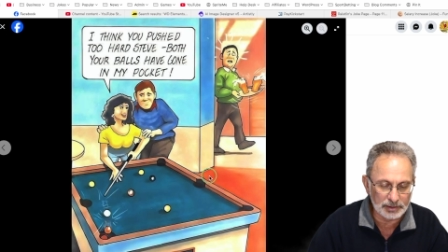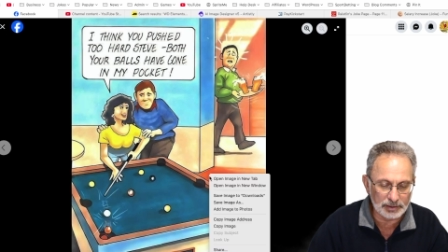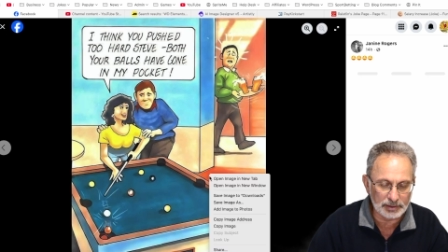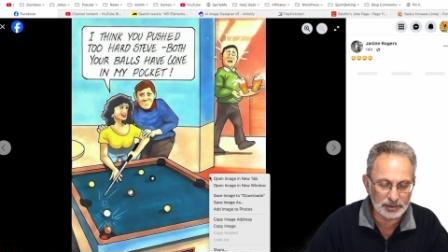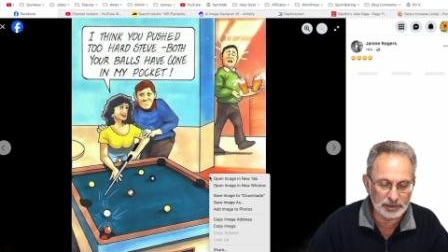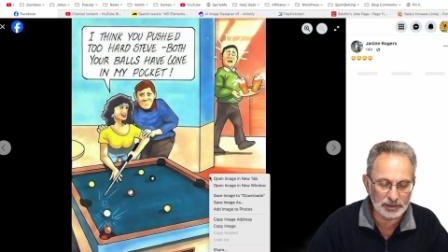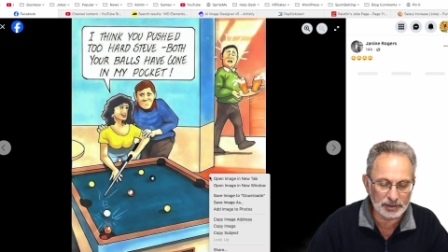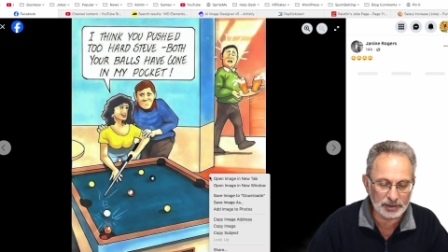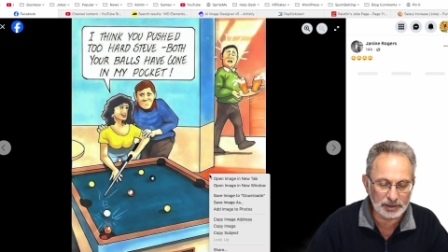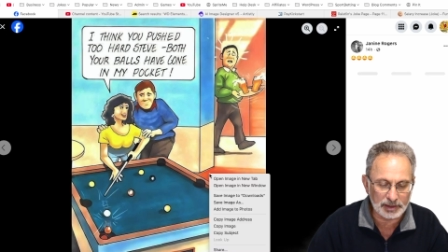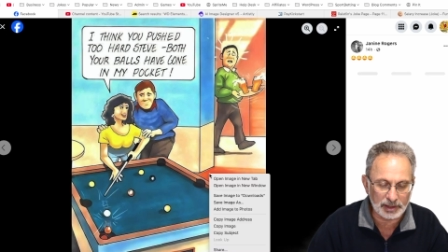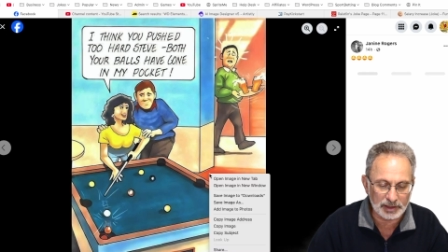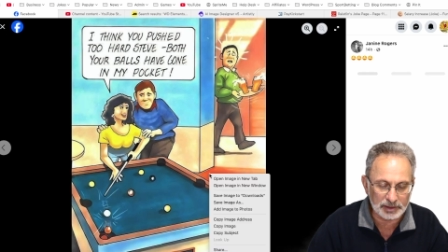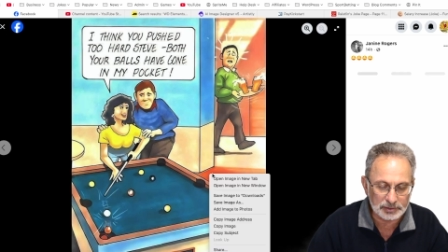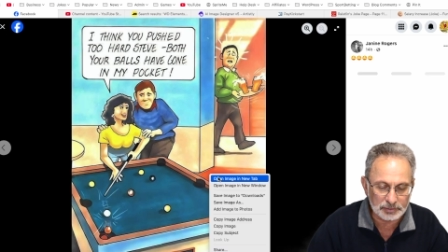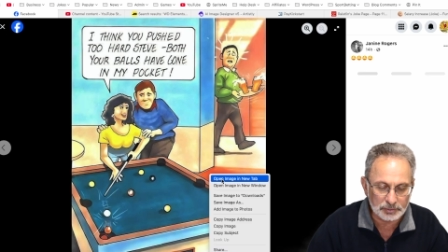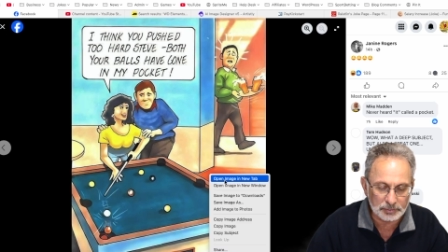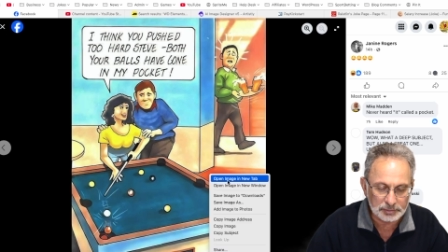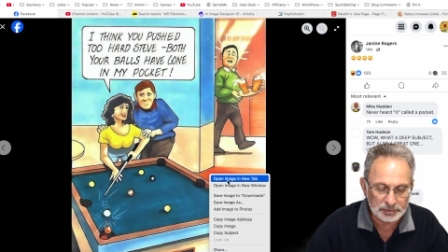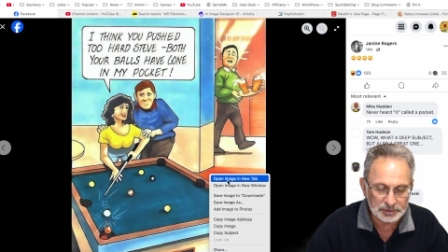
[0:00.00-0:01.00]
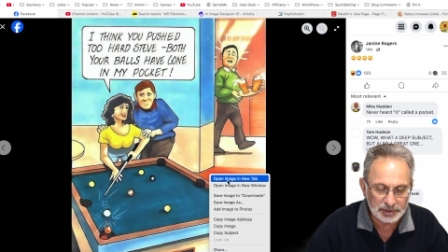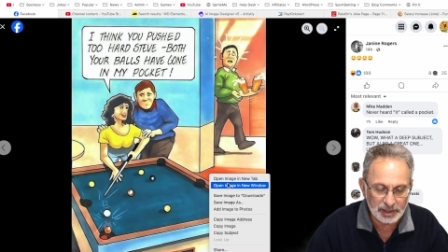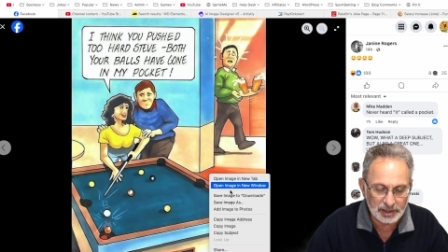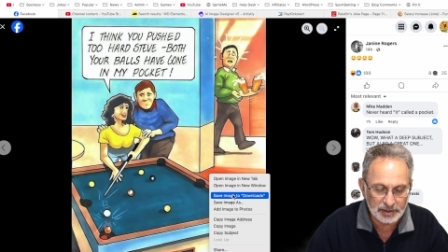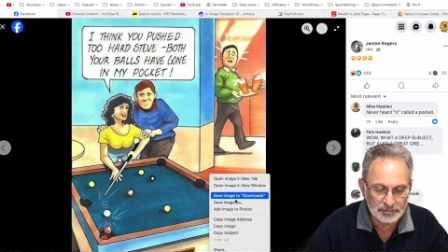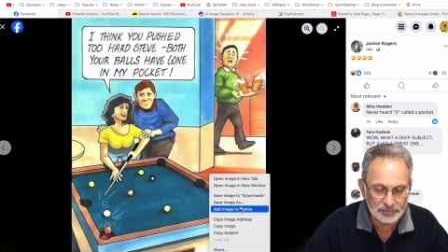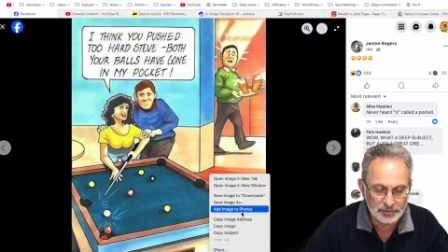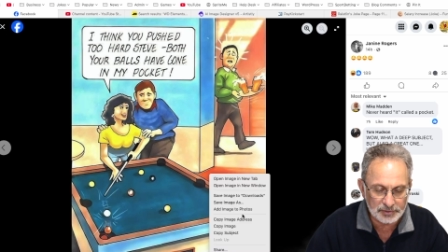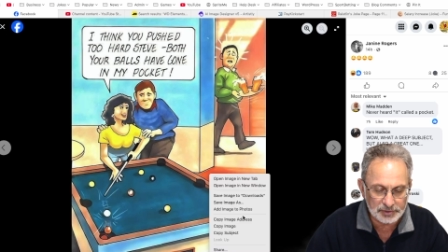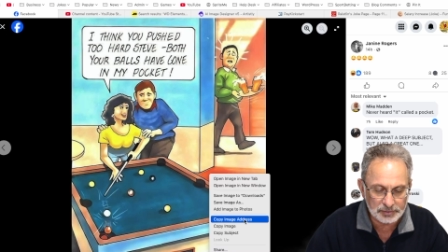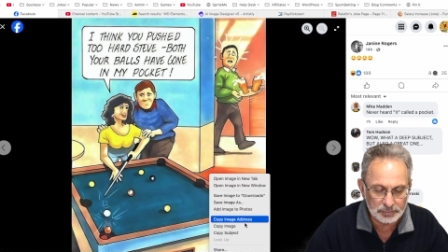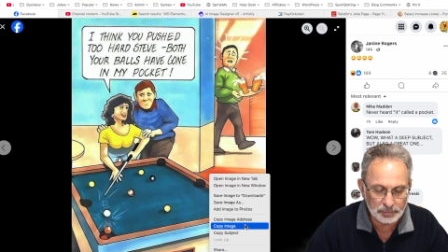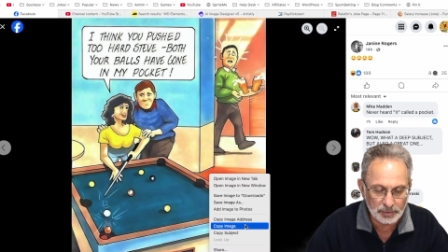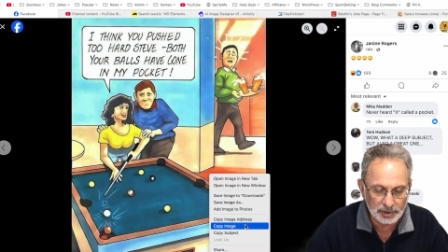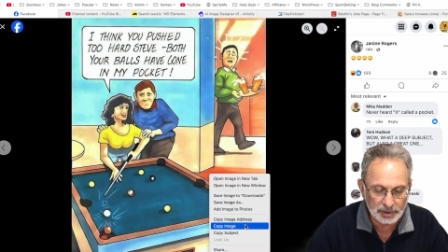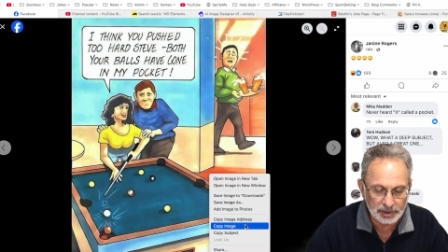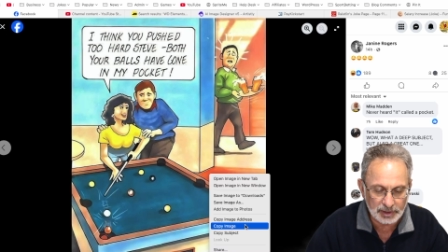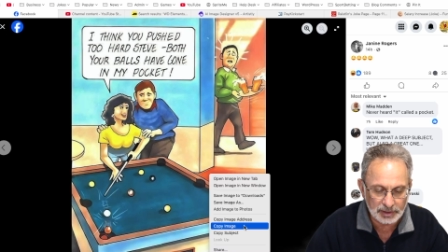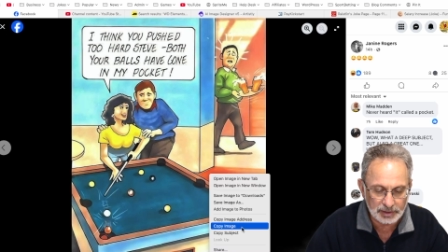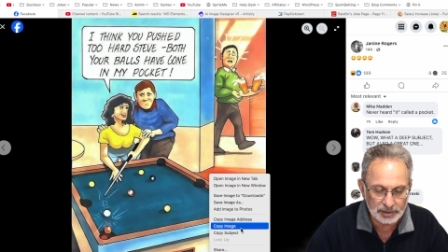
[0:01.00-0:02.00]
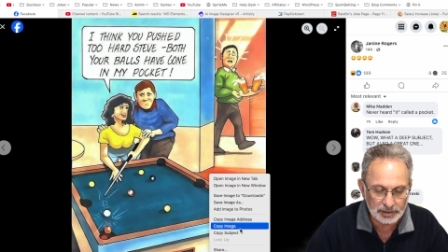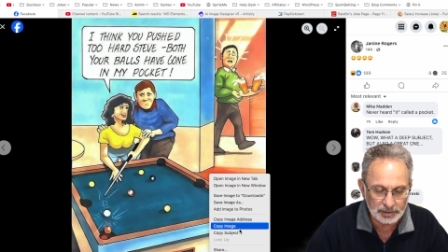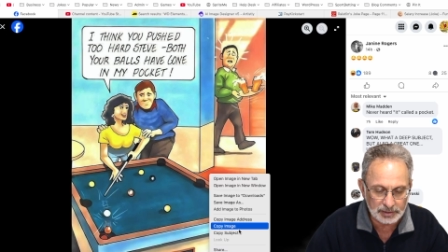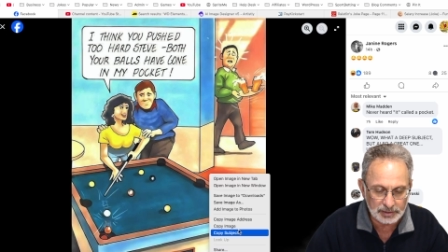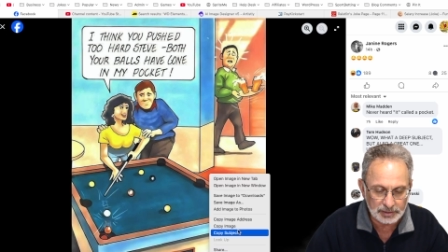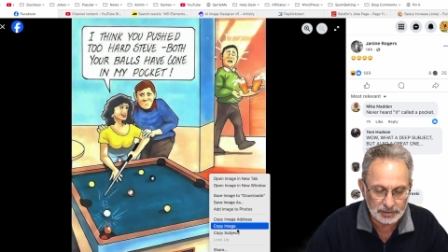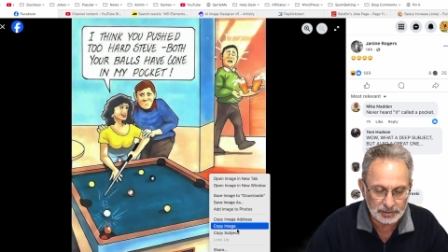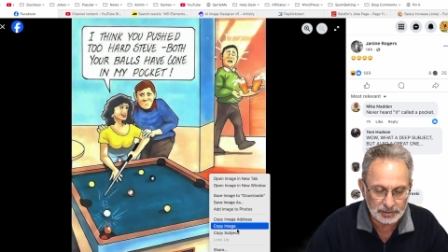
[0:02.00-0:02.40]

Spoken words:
Okay, so we'll save this one.